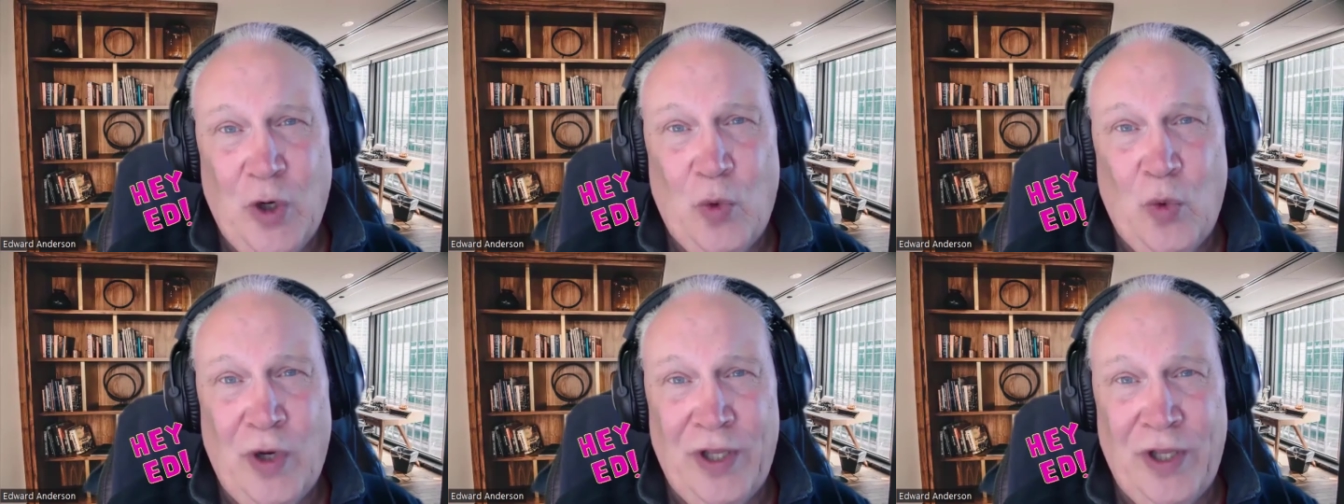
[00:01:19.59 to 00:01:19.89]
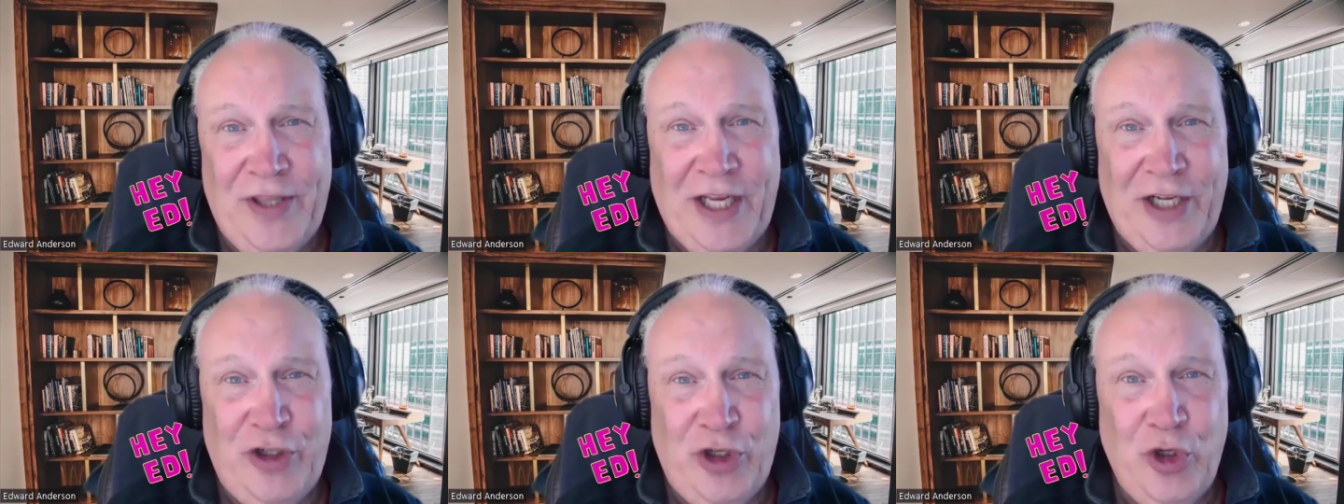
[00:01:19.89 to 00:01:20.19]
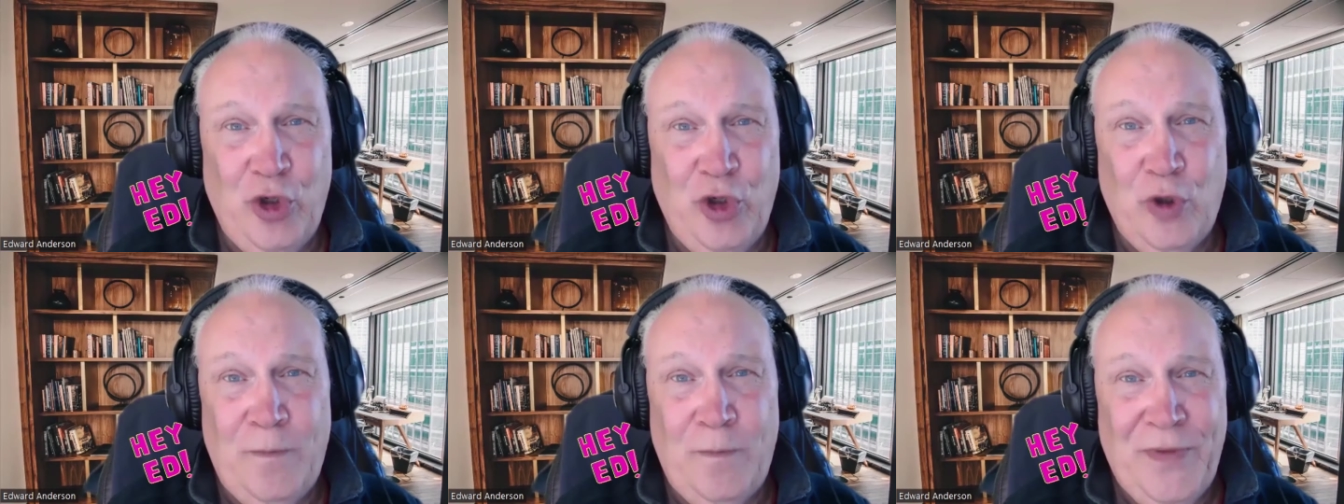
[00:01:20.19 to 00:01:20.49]
what they
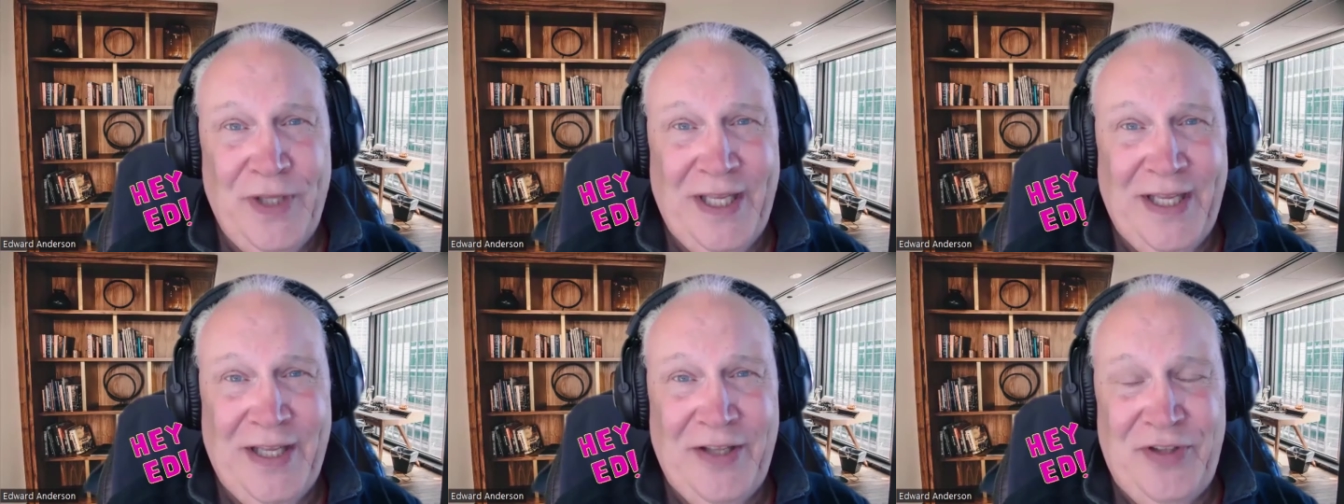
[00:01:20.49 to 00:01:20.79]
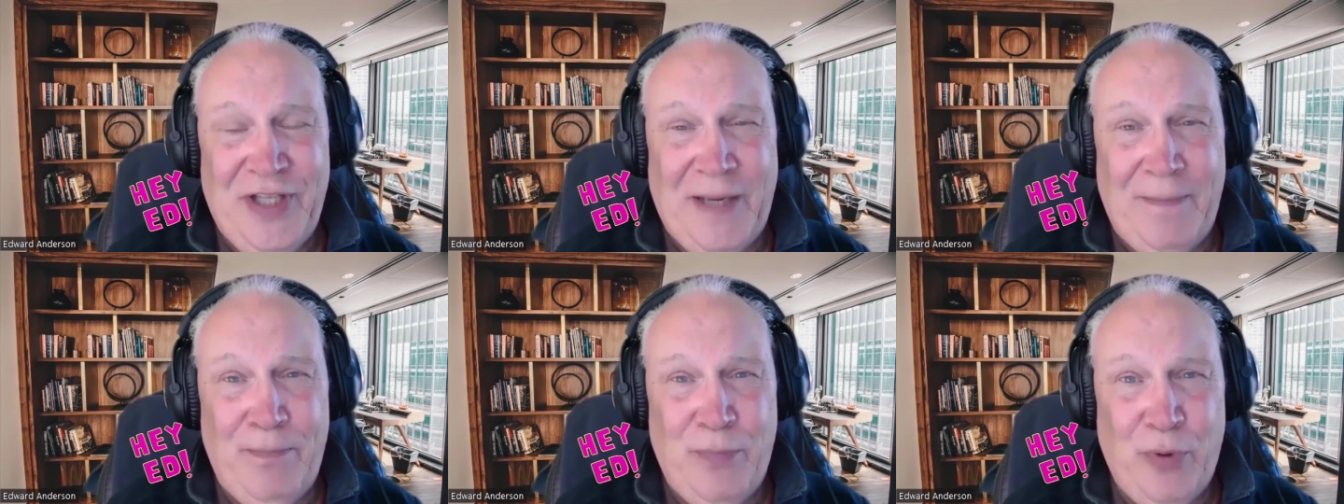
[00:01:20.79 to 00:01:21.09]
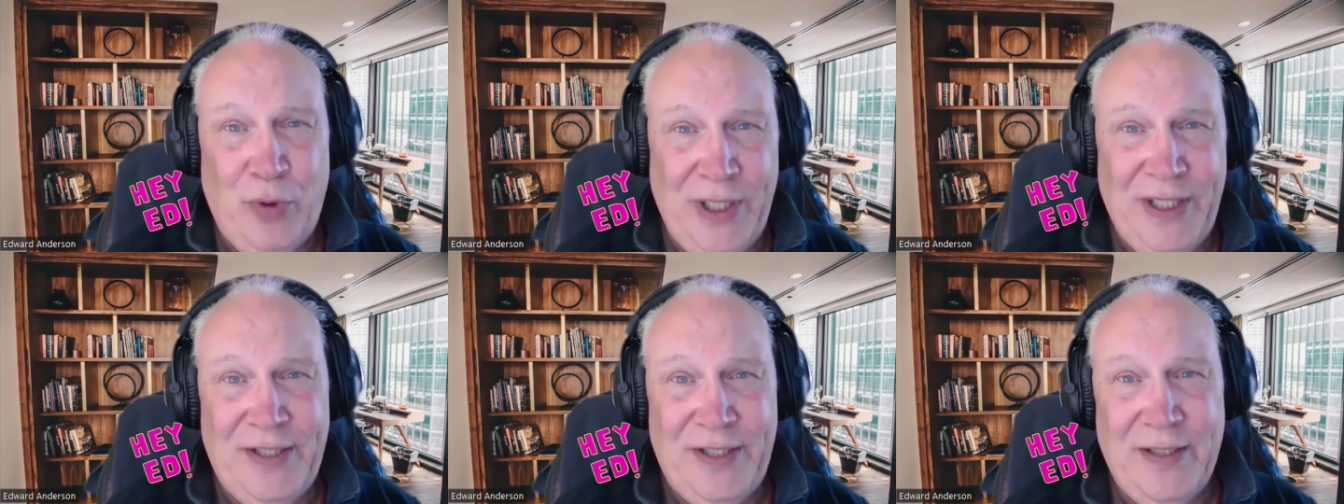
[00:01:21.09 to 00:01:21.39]
do is they
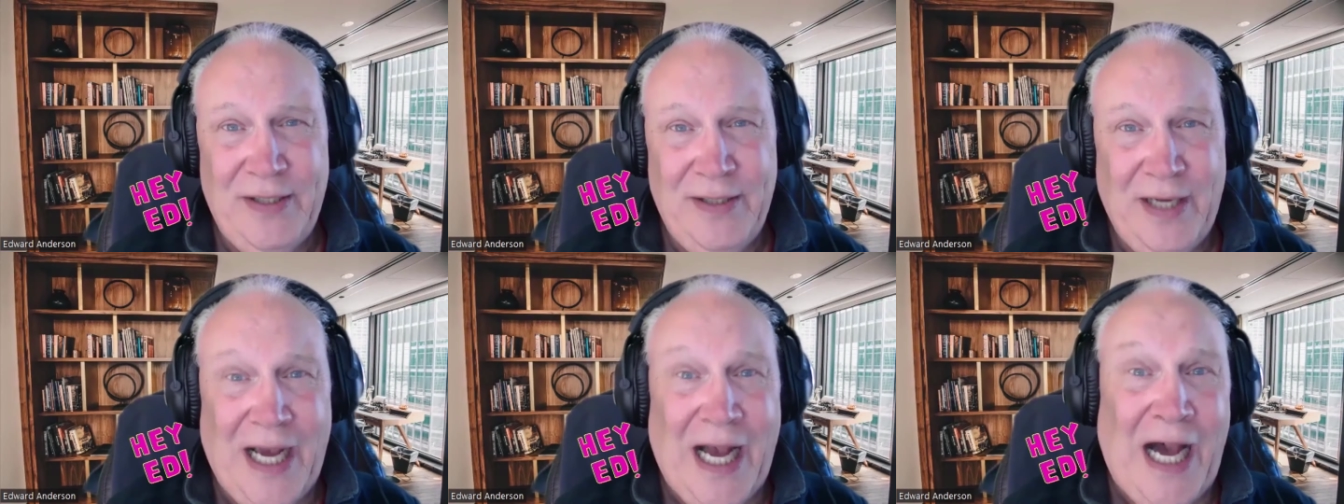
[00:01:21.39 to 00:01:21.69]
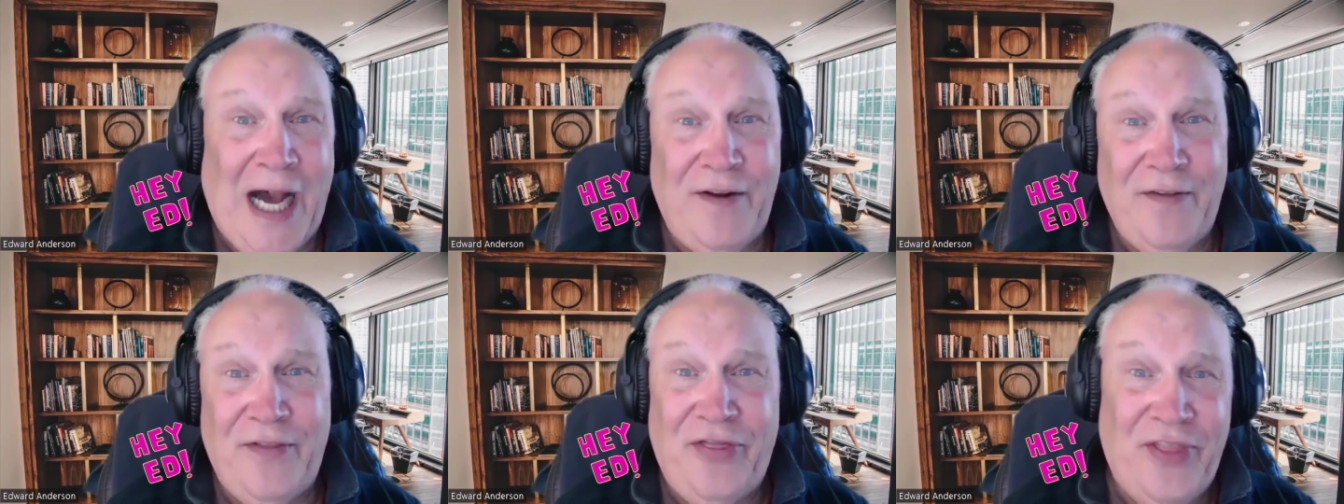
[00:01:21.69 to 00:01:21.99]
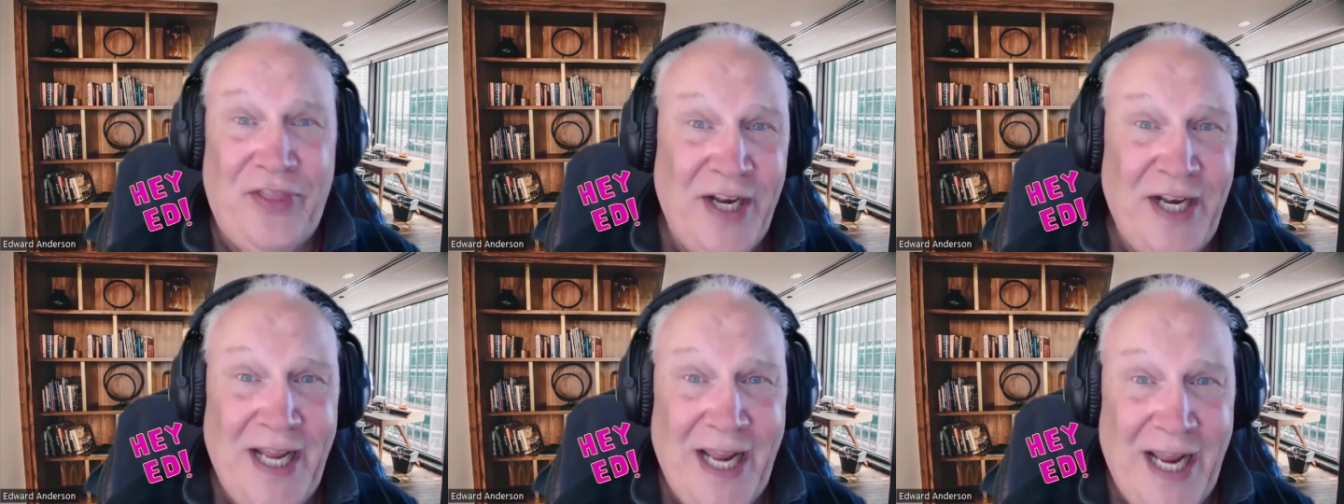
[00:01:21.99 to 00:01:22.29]
print out of
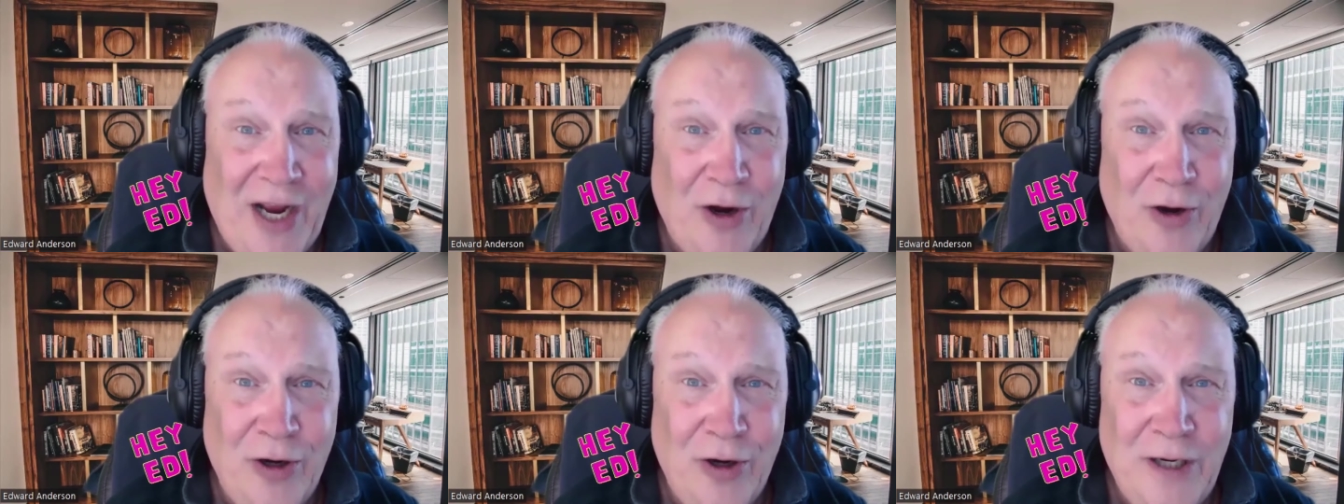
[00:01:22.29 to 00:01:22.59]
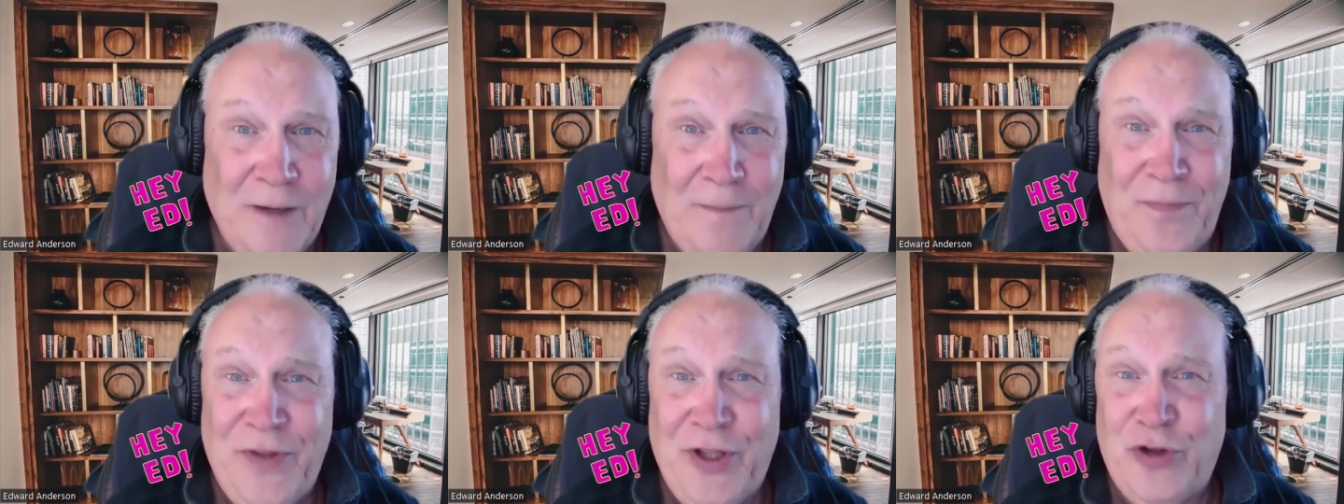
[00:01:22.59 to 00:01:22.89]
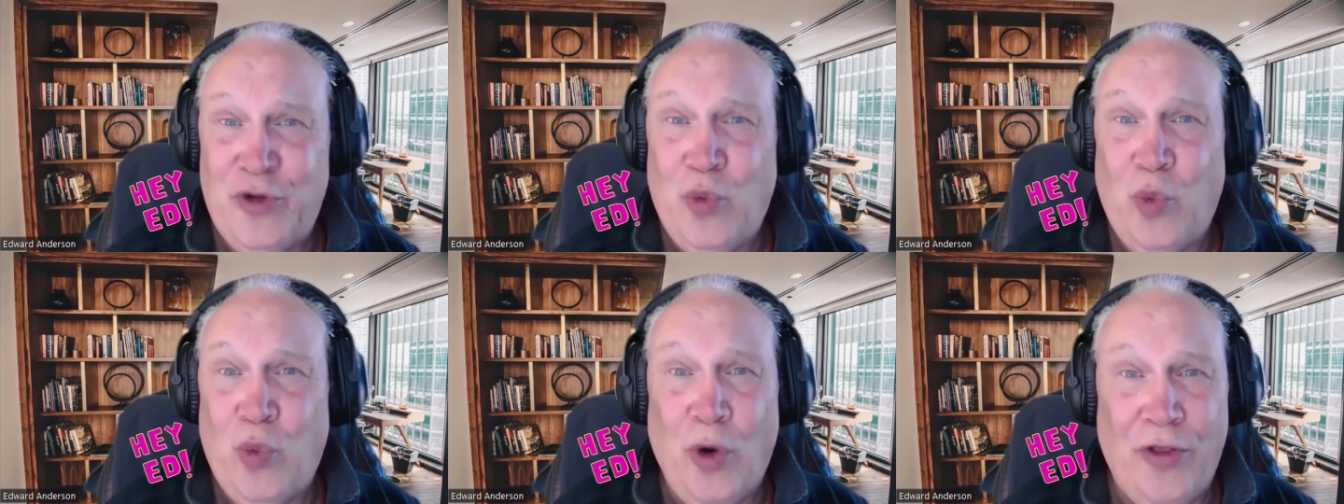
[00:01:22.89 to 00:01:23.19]
thin air
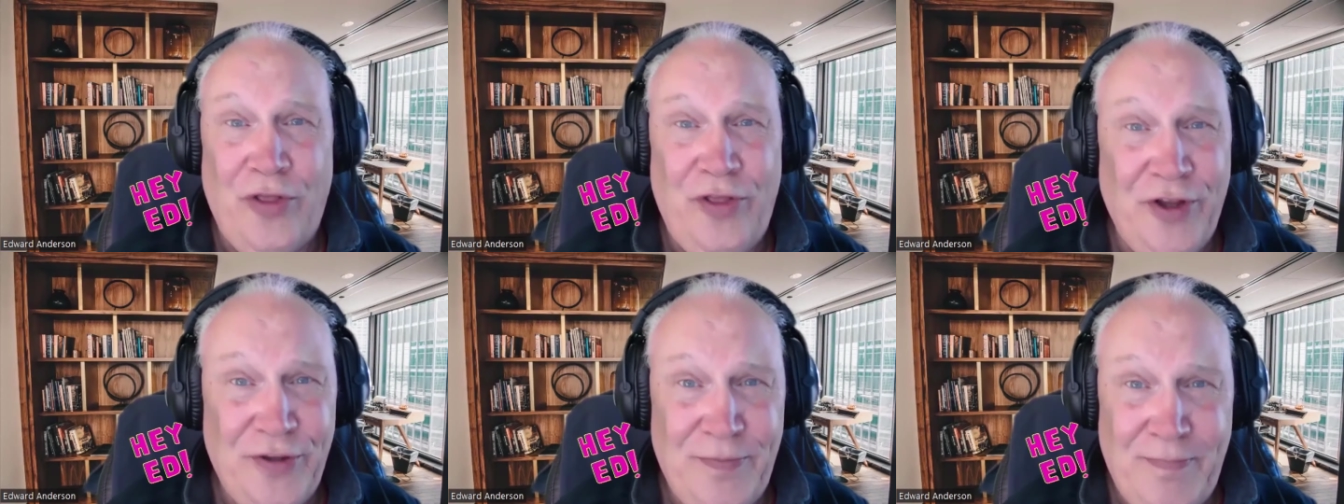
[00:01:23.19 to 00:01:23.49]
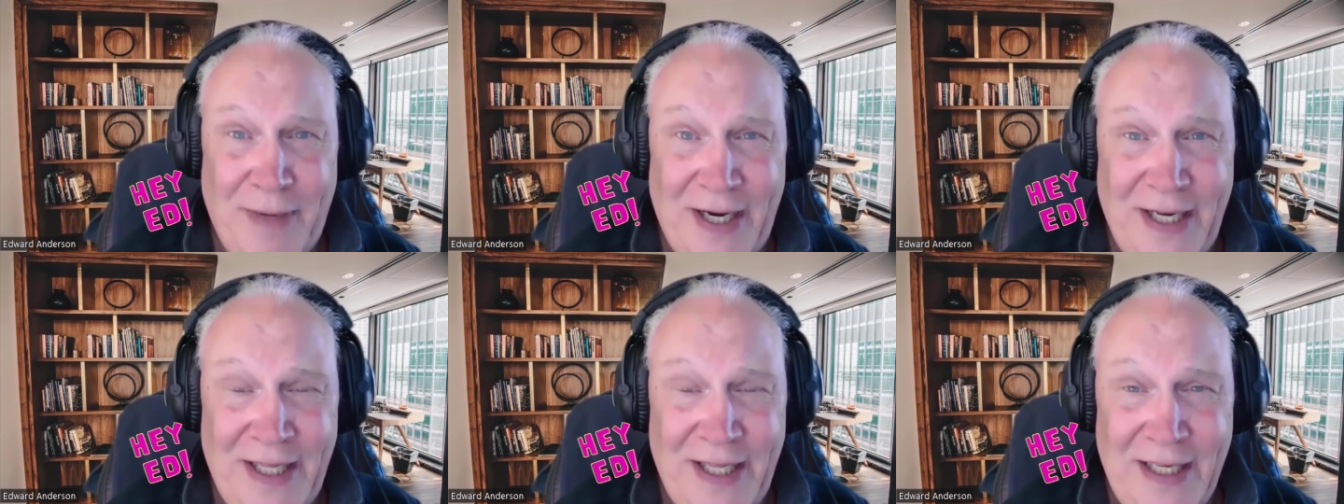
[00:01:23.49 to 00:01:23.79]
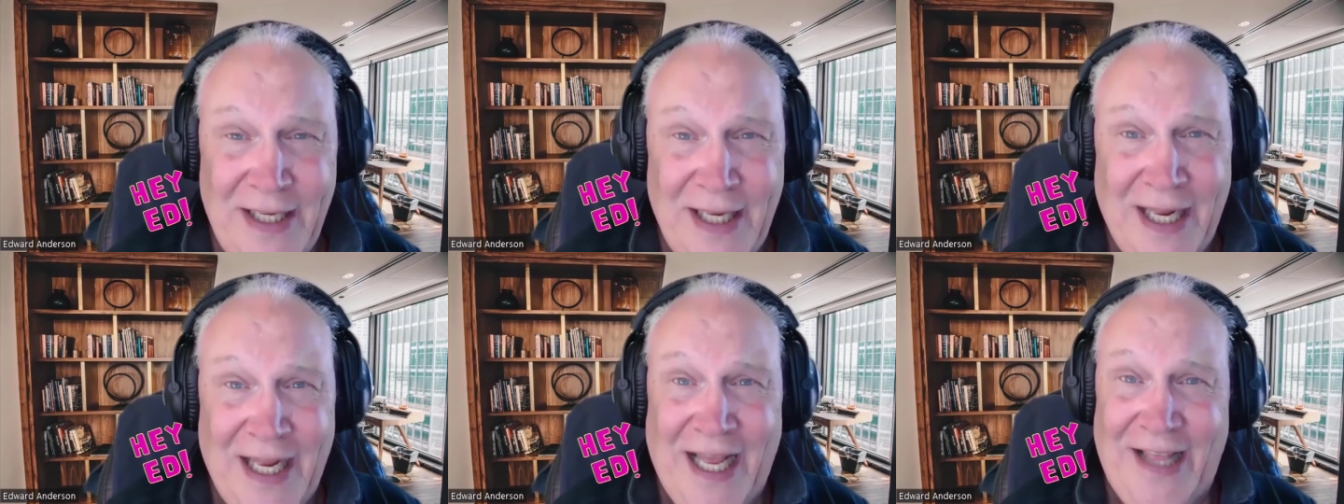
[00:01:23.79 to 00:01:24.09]
that's worthless
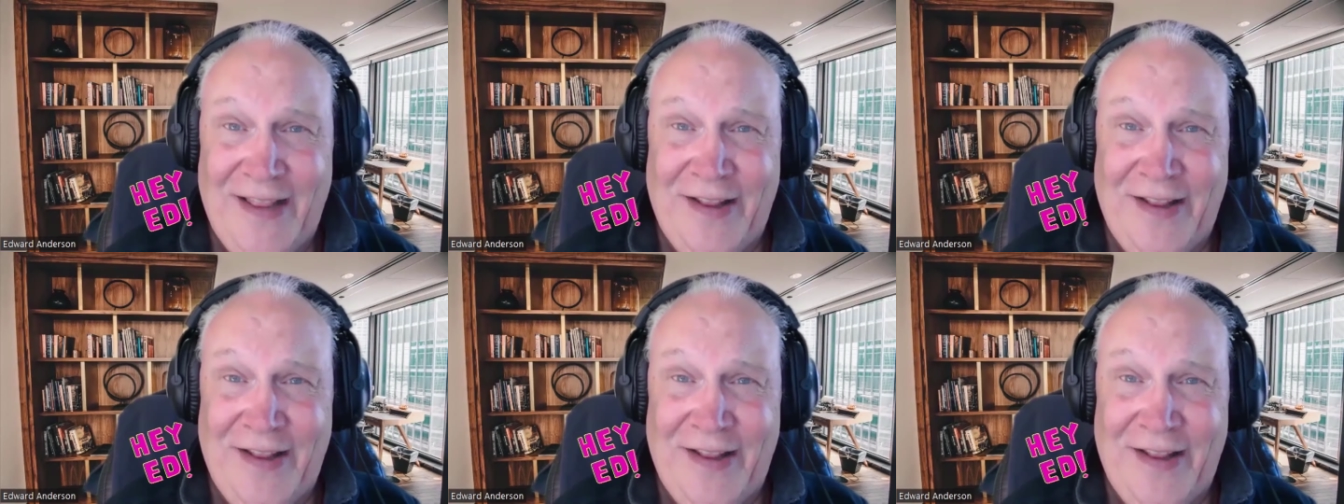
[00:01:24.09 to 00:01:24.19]
money,